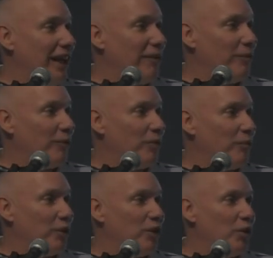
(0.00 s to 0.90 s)
And
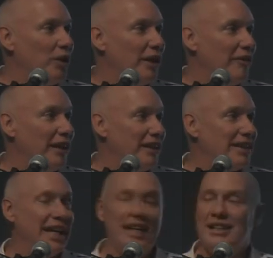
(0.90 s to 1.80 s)
when, when you live in a
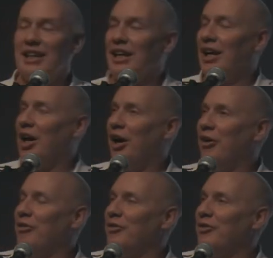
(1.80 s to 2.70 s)
state
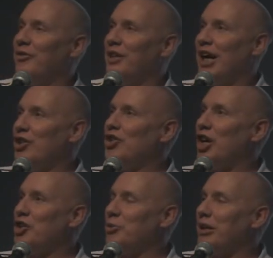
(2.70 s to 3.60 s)
of
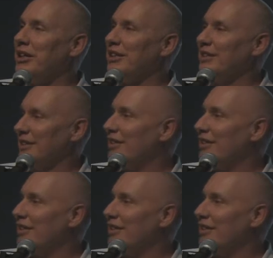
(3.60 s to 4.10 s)
non-judgment,